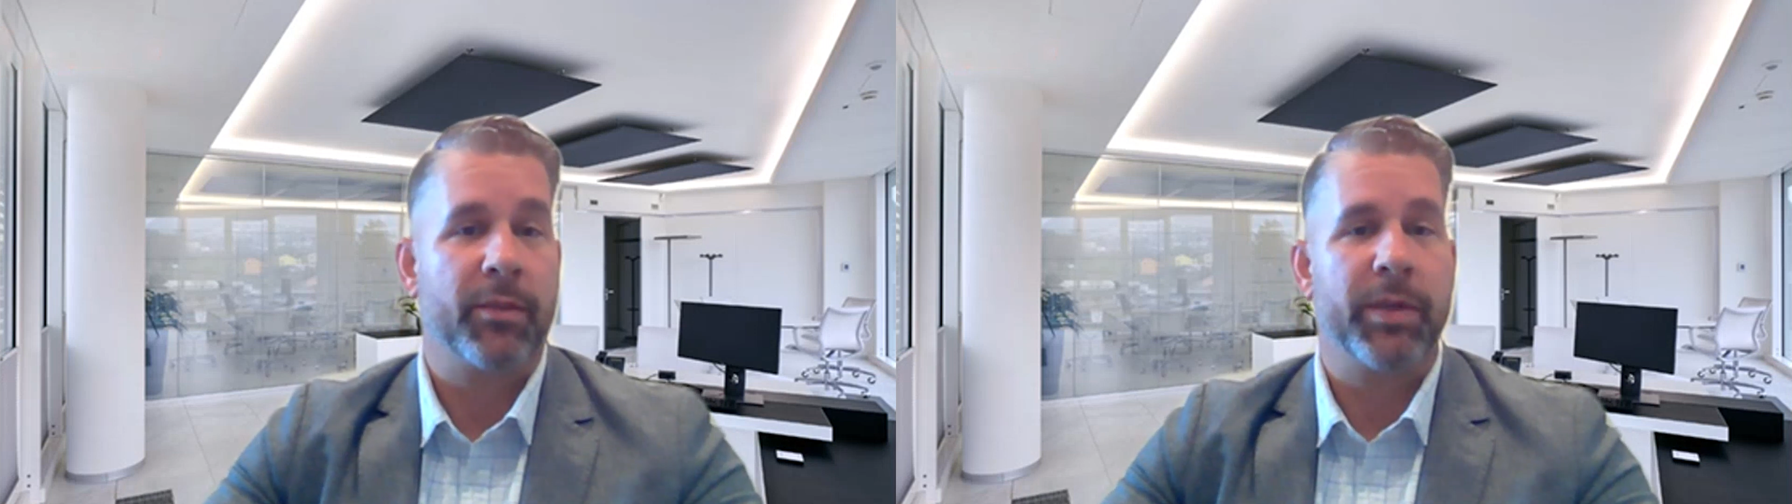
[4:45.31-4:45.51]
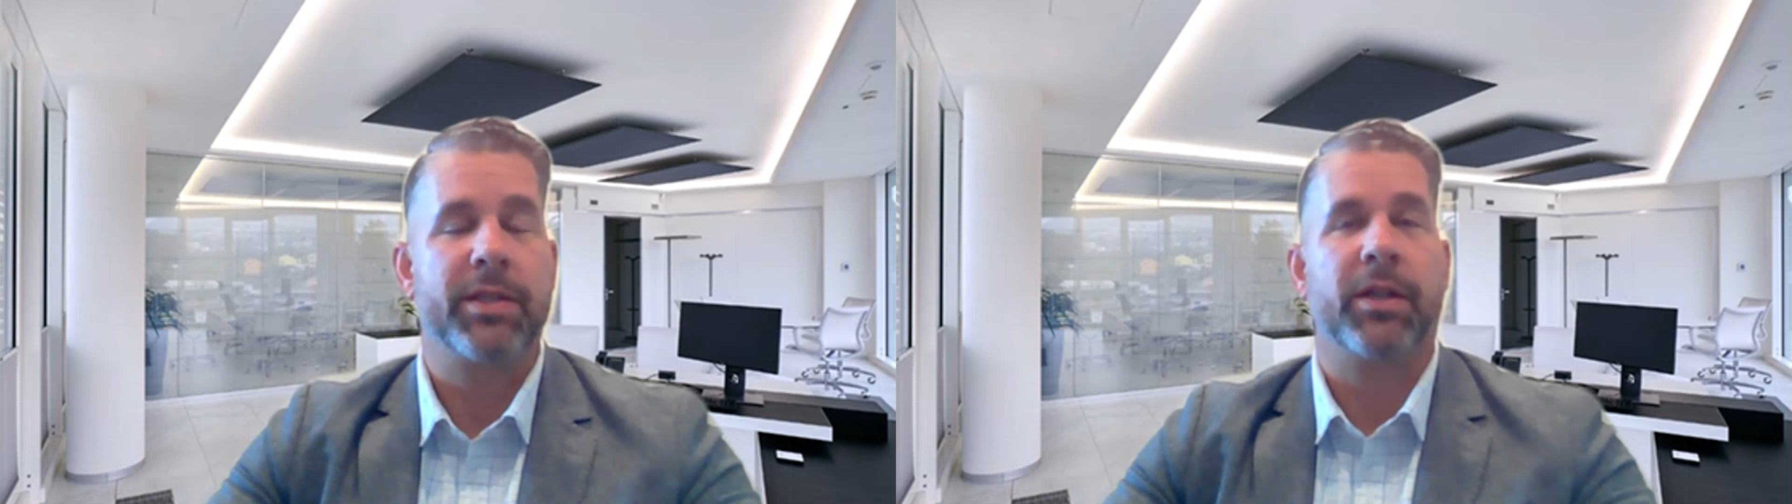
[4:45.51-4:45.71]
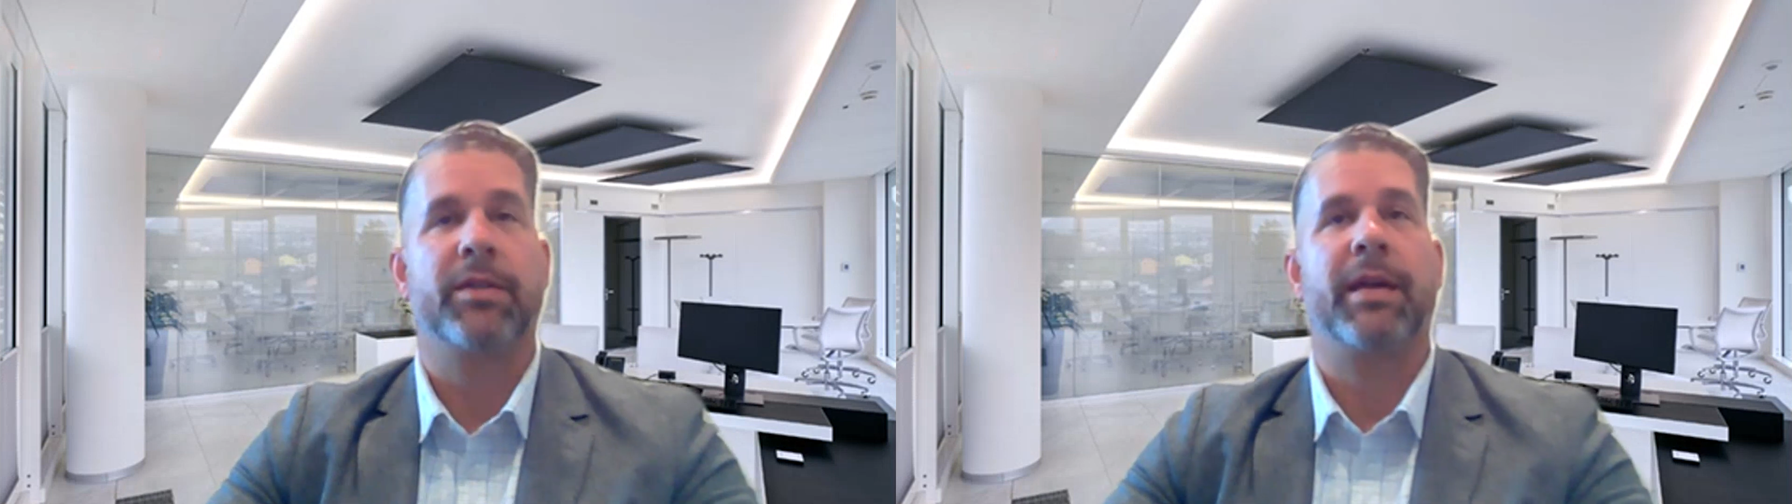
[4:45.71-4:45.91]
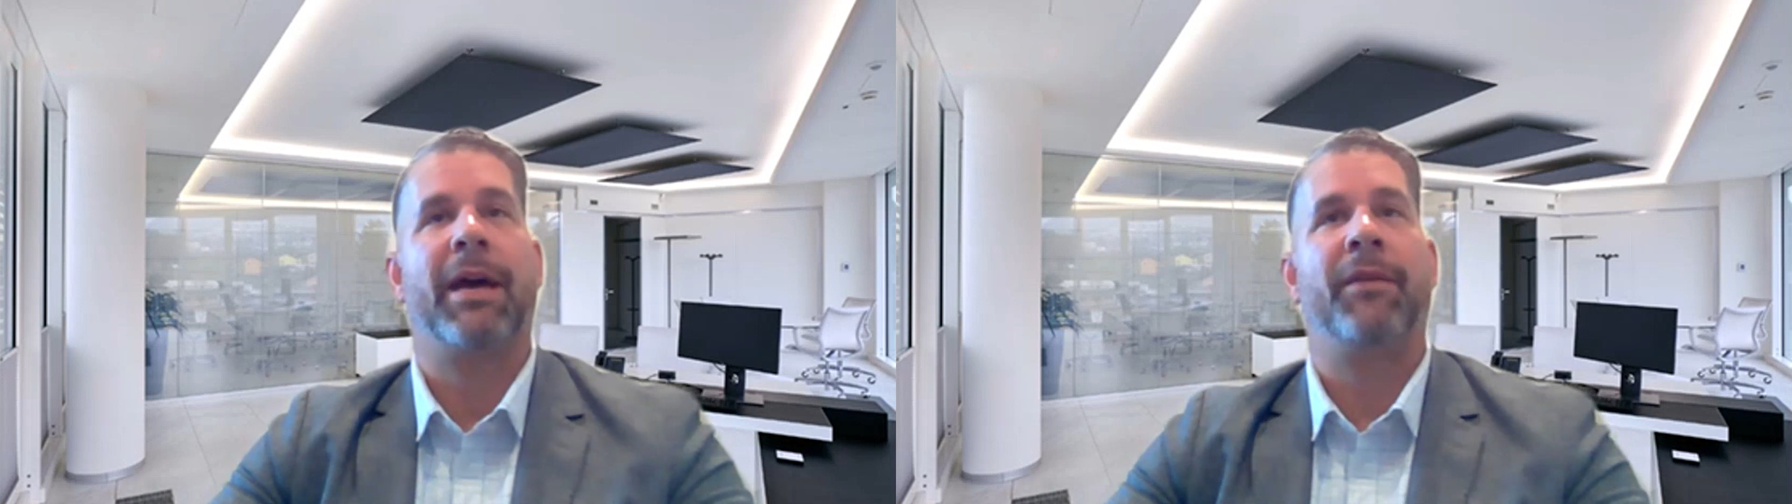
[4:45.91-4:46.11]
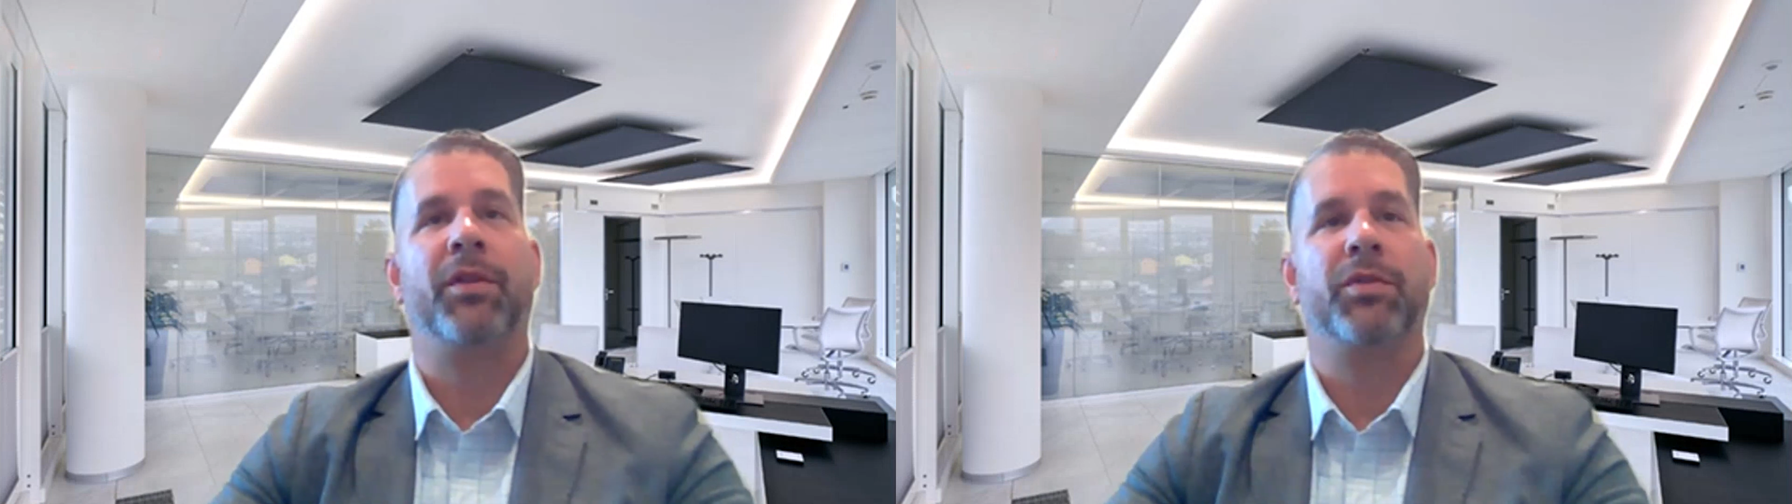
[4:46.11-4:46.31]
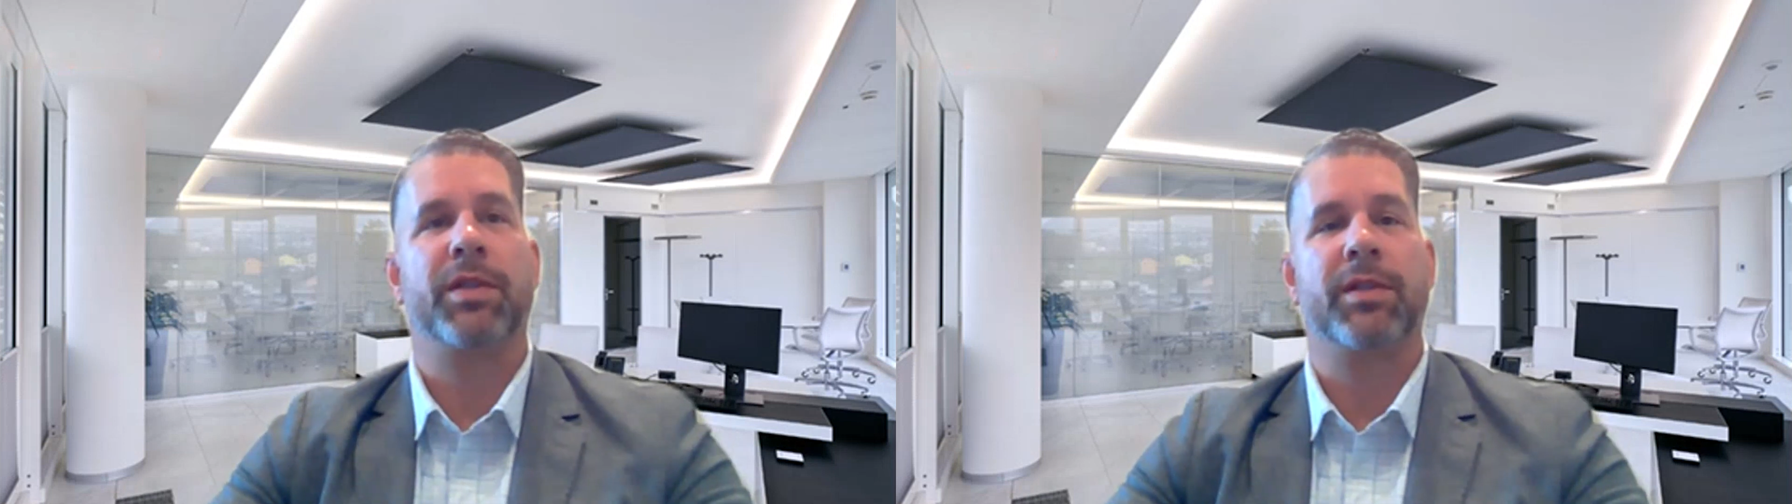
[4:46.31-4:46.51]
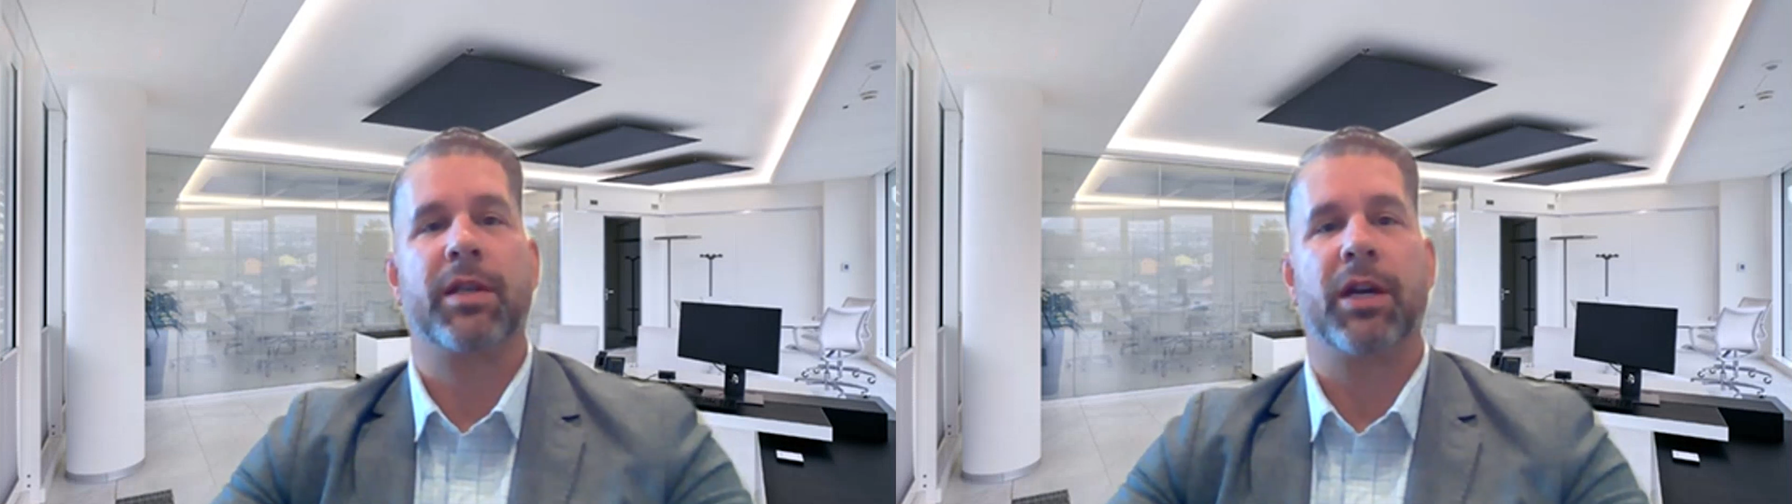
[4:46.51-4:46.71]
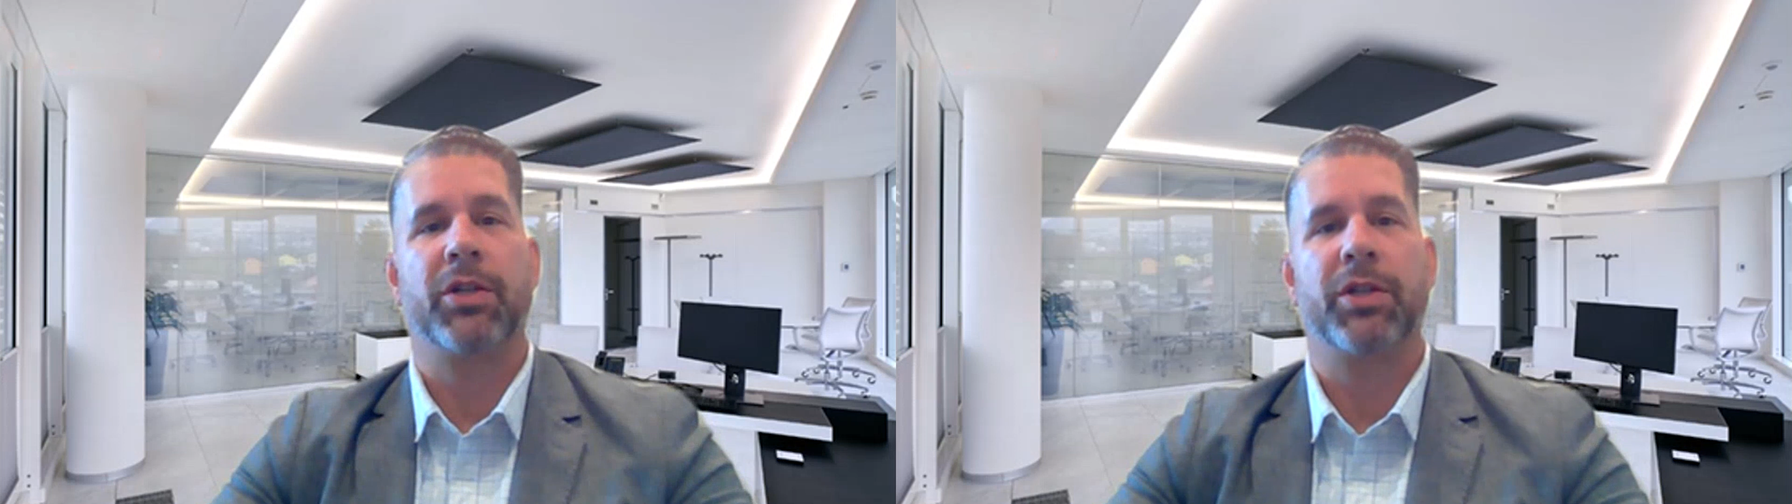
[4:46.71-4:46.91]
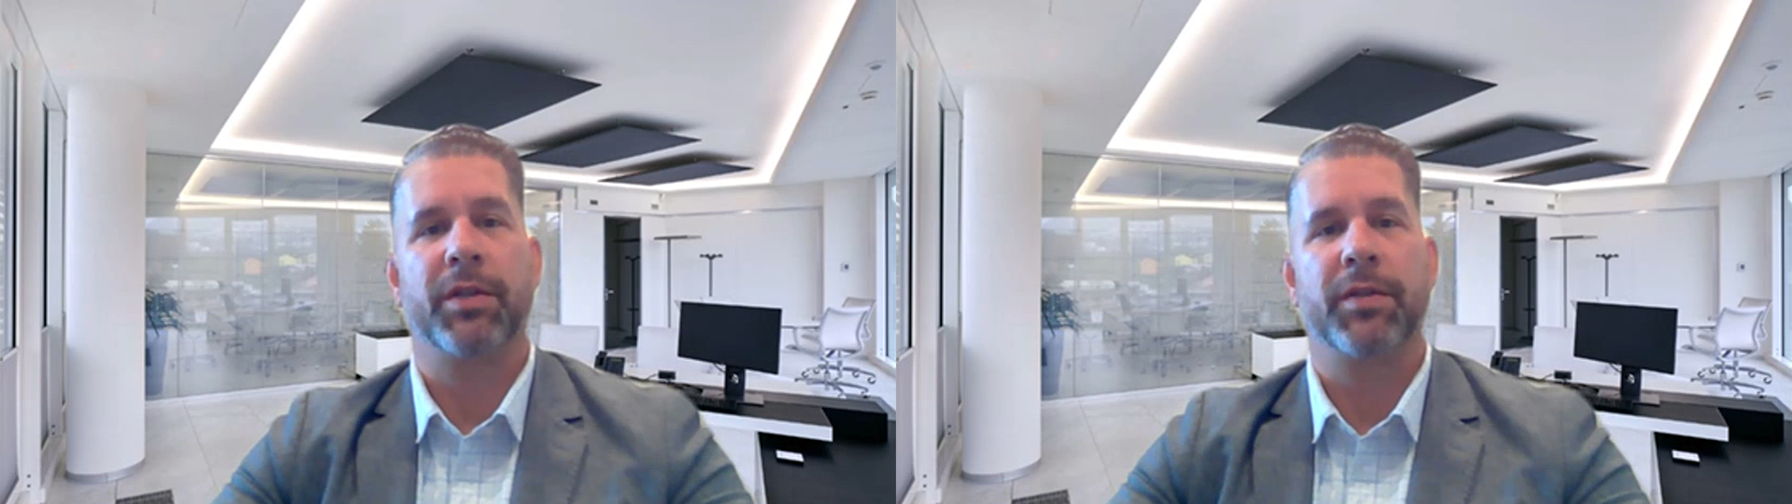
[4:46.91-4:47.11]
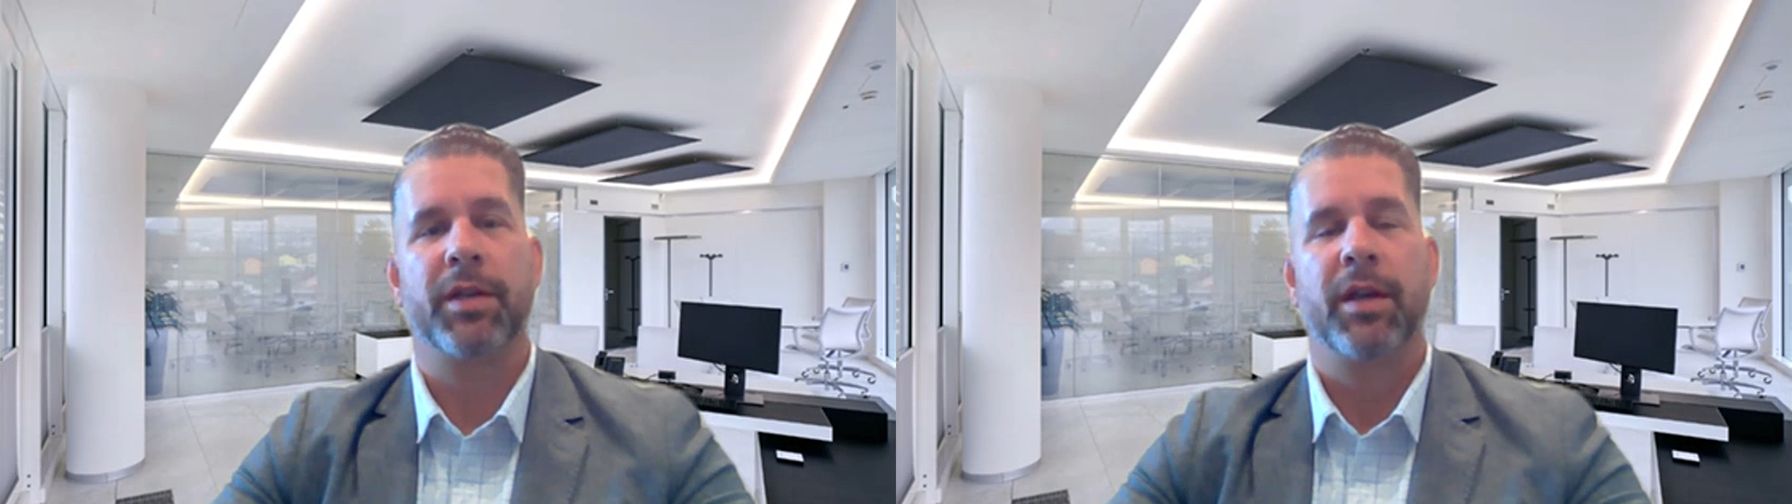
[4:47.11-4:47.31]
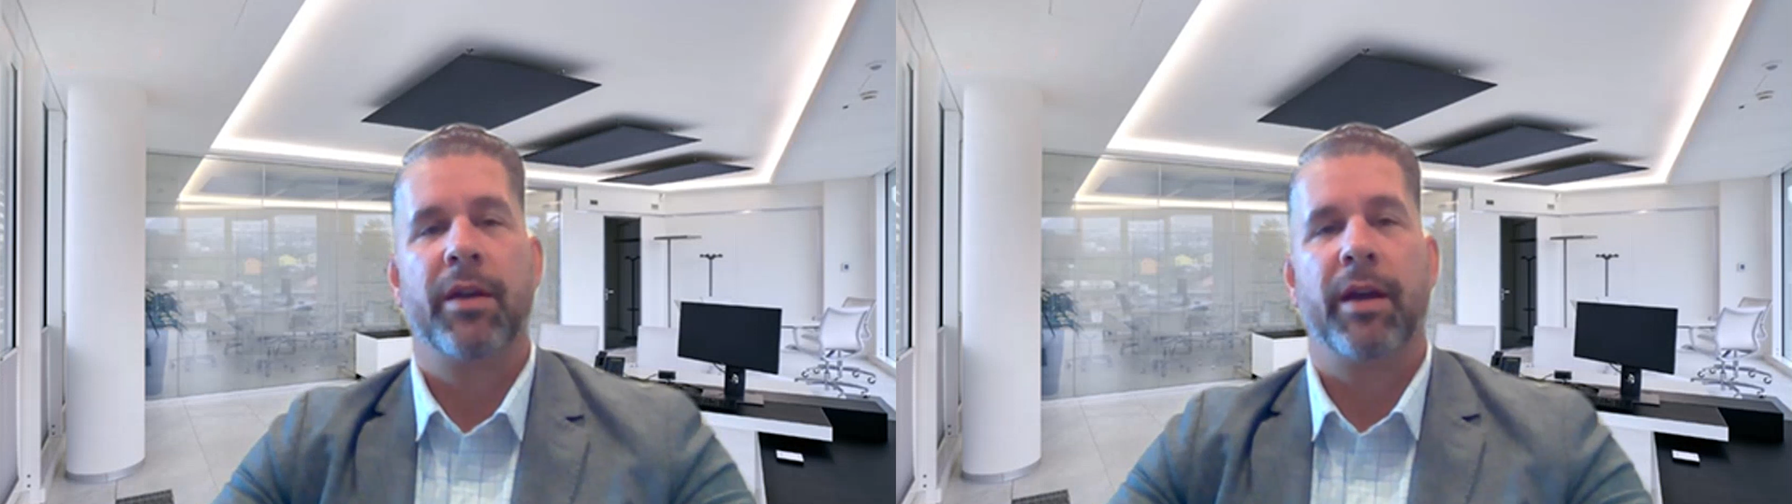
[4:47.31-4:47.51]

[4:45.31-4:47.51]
And we start to have those discussions